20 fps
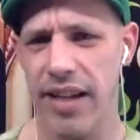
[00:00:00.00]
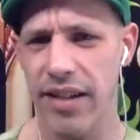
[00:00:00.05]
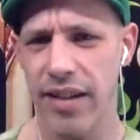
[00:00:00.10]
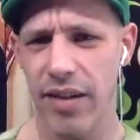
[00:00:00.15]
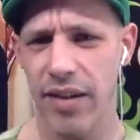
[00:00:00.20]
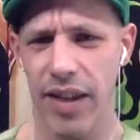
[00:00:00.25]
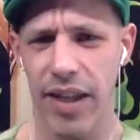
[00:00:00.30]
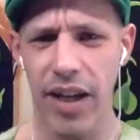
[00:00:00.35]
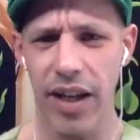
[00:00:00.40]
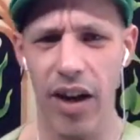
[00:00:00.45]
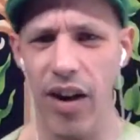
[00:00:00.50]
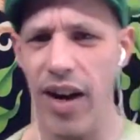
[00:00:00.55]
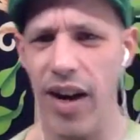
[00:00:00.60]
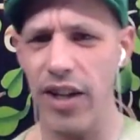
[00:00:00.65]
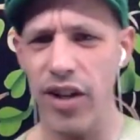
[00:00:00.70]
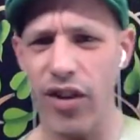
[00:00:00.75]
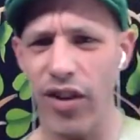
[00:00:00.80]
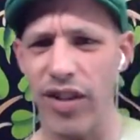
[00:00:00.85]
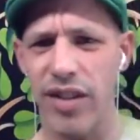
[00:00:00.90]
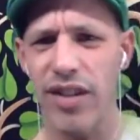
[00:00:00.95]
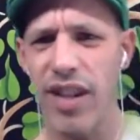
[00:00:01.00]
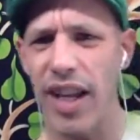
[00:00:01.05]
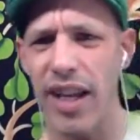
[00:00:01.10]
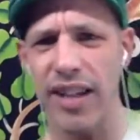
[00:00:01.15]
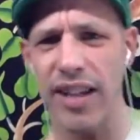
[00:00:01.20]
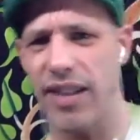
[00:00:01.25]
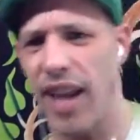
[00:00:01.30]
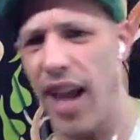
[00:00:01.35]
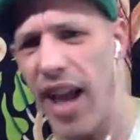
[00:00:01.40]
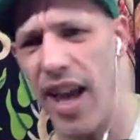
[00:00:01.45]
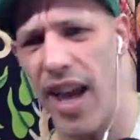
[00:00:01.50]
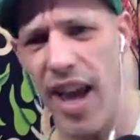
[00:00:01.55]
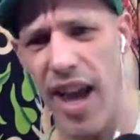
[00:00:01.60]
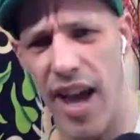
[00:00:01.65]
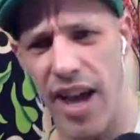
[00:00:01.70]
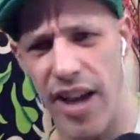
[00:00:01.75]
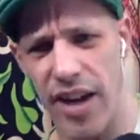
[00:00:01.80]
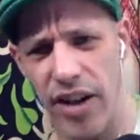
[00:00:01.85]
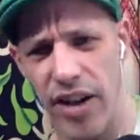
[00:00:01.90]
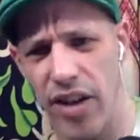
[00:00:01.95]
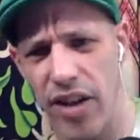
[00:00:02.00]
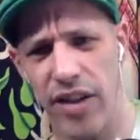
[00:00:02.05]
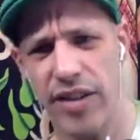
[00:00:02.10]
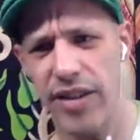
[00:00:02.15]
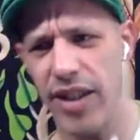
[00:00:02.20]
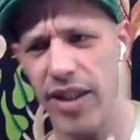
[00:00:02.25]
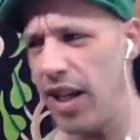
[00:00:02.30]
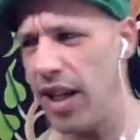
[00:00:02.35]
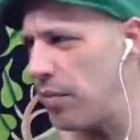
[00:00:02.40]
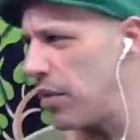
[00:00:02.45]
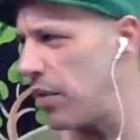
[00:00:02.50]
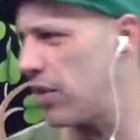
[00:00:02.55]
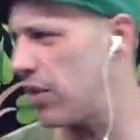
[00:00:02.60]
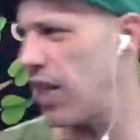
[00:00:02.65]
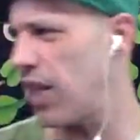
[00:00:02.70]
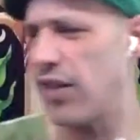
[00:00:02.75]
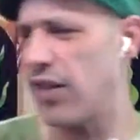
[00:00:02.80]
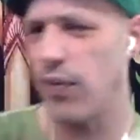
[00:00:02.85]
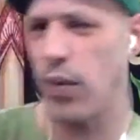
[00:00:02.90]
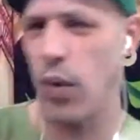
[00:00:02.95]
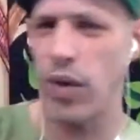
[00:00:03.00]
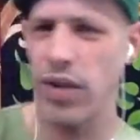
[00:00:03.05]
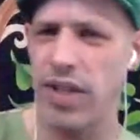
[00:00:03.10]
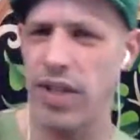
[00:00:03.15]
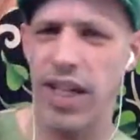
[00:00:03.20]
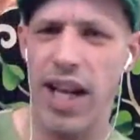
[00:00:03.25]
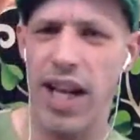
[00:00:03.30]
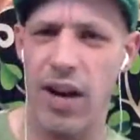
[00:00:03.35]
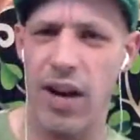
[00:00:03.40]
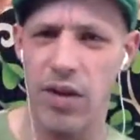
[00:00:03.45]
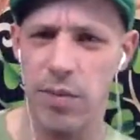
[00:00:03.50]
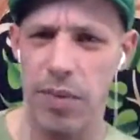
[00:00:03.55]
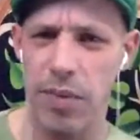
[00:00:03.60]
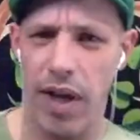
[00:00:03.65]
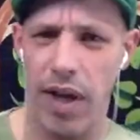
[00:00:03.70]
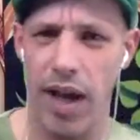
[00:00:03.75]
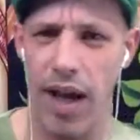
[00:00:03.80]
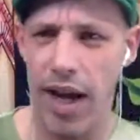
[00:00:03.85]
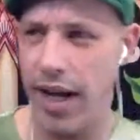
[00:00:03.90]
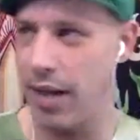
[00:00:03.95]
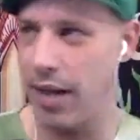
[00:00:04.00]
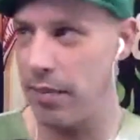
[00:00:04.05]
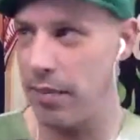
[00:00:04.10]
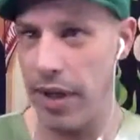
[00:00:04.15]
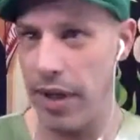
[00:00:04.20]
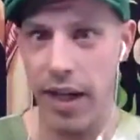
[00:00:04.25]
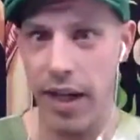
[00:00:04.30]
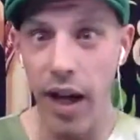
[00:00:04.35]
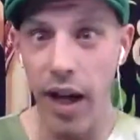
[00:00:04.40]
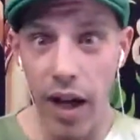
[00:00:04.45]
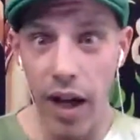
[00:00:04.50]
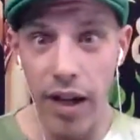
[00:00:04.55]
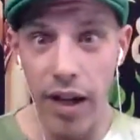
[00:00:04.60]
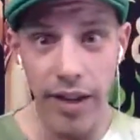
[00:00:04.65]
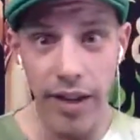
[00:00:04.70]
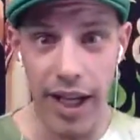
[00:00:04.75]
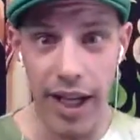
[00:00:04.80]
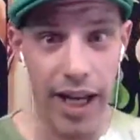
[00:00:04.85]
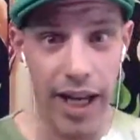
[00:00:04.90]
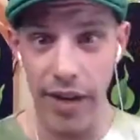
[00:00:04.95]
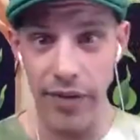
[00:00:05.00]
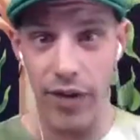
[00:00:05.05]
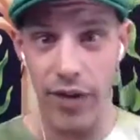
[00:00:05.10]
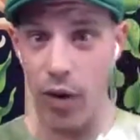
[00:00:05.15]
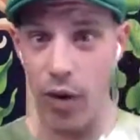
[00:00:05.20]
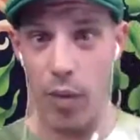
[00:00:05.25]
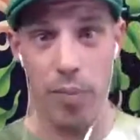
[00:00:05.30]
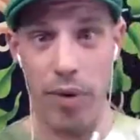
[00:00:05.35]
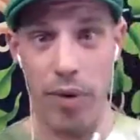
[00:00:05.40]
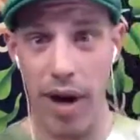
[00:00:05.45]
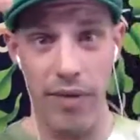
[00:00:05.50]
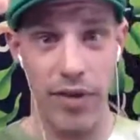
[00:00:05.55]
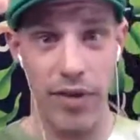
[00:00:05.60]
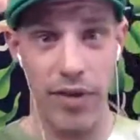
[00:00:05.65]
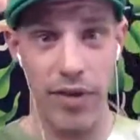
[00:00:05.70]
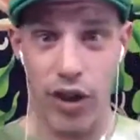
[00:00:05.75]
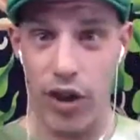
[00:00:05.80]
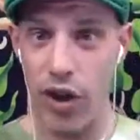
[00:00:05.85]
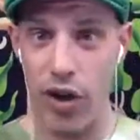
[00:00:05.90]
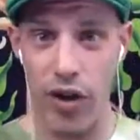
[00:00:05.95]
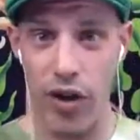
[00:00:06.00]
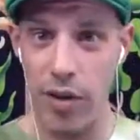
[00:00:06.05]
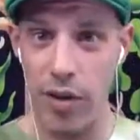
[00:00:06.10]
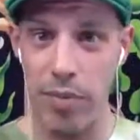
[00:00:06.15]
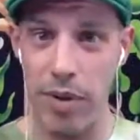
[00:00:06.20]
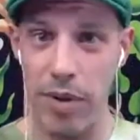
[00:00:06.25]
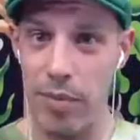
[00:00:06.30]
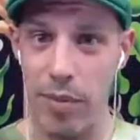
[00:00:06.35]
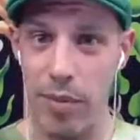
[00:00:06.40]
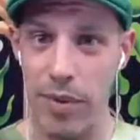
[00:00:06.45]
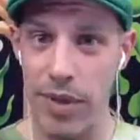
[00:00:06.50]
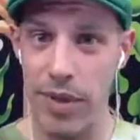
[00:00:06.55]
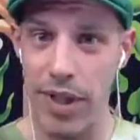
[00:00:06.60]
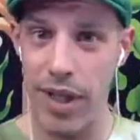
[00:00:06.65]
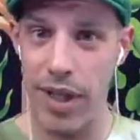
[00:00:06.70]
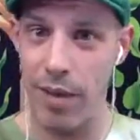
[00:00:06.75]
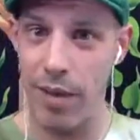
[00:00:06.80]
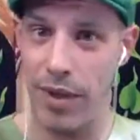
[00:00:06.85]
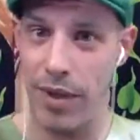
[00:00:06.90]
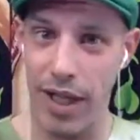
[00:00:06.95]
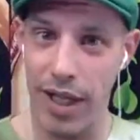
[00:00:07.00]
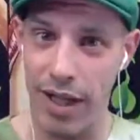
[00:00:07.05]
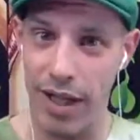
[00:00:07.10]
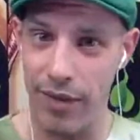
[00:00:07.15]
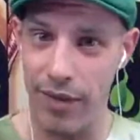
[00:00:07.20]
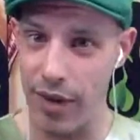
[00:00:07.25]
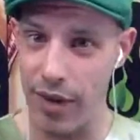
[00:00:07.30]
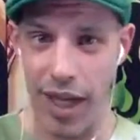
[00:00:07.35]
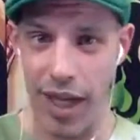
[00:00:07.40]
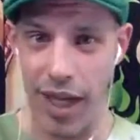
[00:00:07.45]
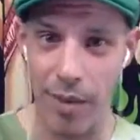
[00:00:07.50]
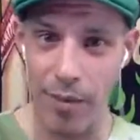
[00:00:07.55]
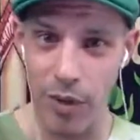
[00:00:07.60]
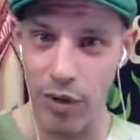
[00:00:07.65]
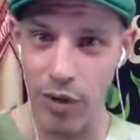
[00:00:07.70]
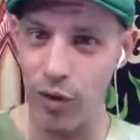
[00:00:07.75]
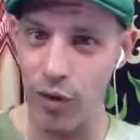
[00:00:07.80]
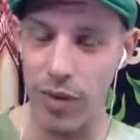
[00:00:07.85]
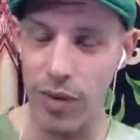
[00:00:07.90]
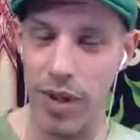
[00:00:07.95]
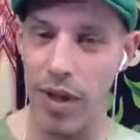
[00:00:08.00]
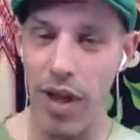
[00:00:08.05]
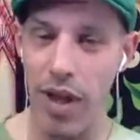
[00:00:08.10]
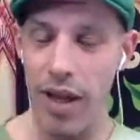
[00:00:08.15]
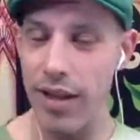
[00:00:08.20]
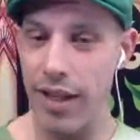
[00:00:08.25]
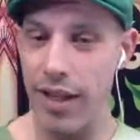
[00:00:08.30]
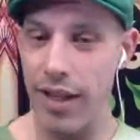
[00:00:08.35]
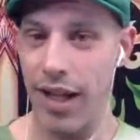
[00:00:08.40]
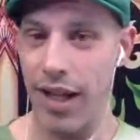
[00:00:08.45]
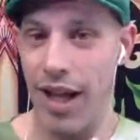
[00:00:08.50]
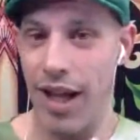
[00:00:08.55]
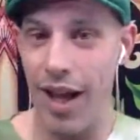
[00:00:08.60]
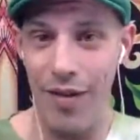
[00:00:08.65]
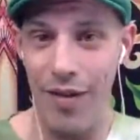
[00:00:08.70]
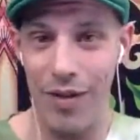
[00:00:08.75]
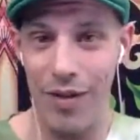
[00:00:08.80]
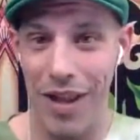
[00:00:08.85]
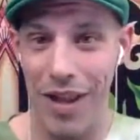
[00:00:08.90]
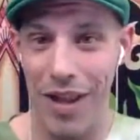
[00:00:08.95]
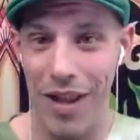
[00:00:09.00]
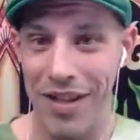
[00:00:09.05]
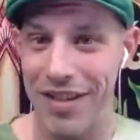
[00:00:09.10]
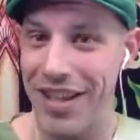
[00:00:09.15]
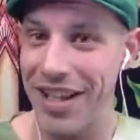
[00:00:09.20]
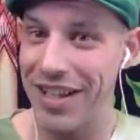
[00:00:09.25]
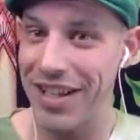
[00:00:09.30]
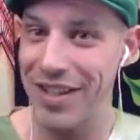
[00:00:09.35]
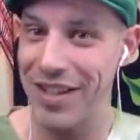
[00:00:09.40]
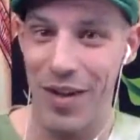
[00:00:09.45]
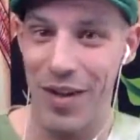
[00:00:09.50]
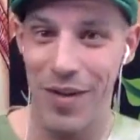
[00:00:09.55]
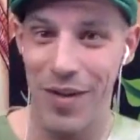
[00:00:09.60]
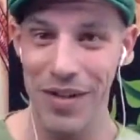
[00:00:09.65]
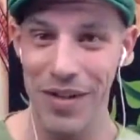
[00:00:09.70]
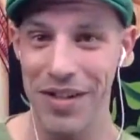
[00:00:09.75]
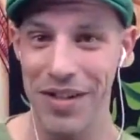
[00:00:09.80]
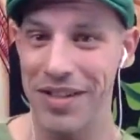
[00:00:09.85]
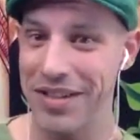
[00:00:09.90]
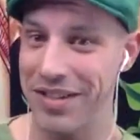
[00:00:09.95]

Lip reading: They were like, all right, you're like a day ahead of another team. This guy's 14 hours behind. I'm like, they got to have their own private security people with them. They got to have their camera crew with them. They got to have a lot of things going on.